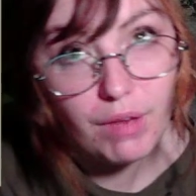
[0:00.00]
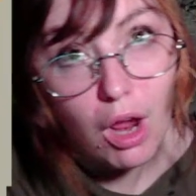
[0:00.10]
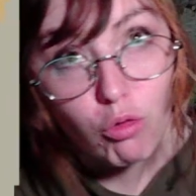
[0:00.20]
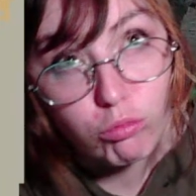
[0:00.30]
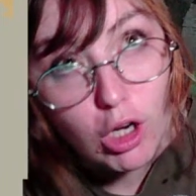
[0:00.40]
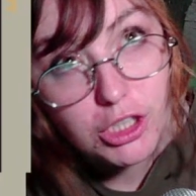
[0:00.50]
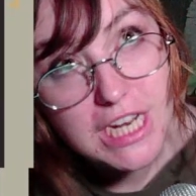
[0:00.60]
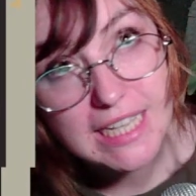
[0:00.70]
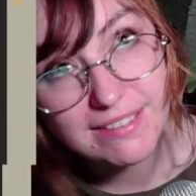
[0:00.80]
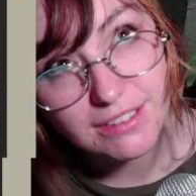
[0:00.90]

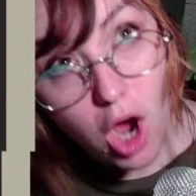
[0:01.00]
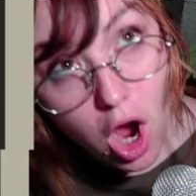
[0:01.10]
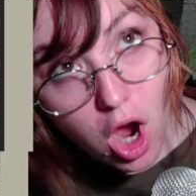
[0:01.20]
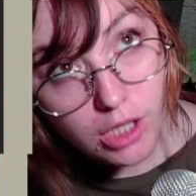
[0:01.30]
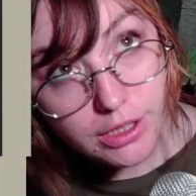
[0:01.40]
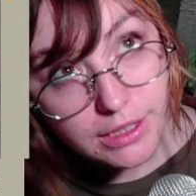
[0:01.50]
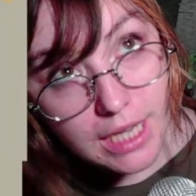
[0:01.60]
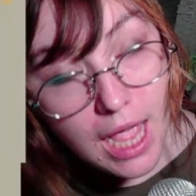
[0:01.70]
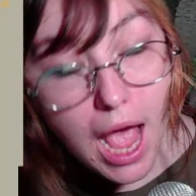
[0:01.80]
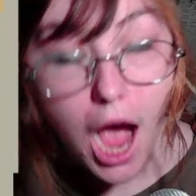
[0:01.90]
Rotting log,
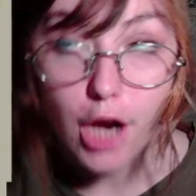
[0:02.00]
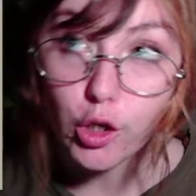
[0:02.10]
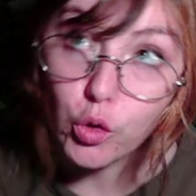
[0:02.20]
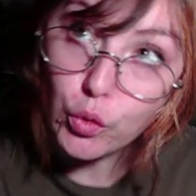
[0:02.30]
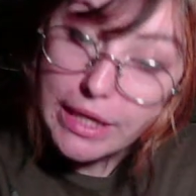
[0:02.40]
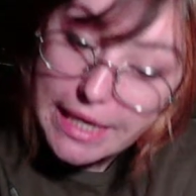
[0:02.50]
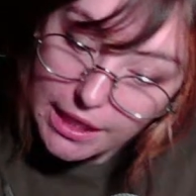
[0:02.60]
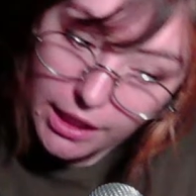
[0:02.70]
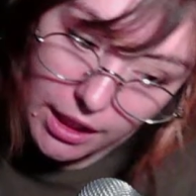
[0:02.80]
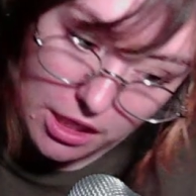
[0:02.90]
a
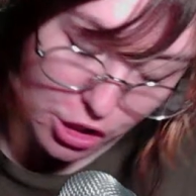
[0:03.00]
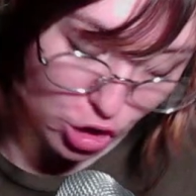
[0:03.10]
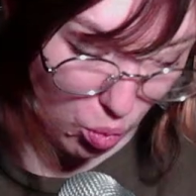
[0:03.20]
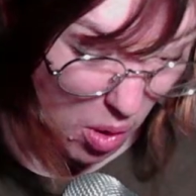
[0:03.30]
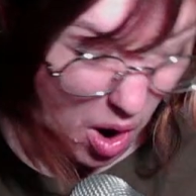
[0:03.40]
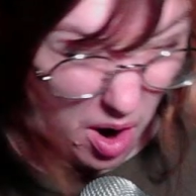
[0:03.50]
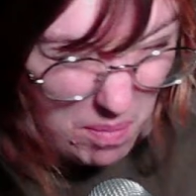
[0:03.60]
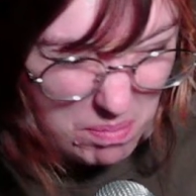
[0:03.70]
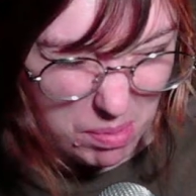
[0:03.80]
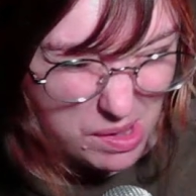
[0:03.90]
creek, a
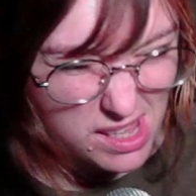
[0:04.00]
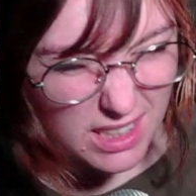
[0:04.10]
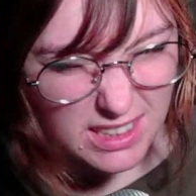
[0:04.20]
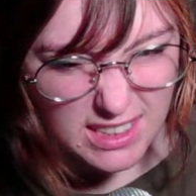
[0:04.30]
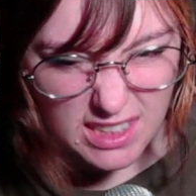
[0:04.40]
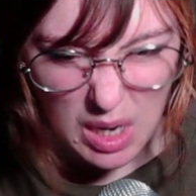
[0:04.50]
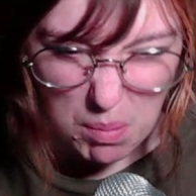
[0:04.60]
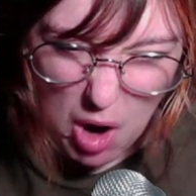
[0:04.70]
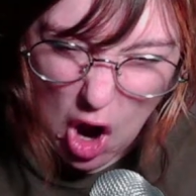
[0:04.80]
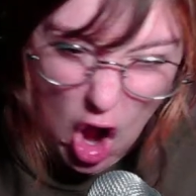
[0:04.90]
swamp, a
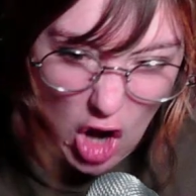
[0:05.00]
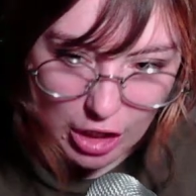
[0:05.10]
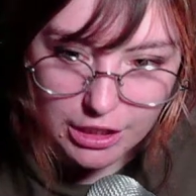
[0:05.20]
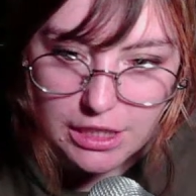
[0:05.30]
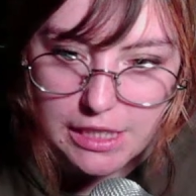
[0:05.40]
bog,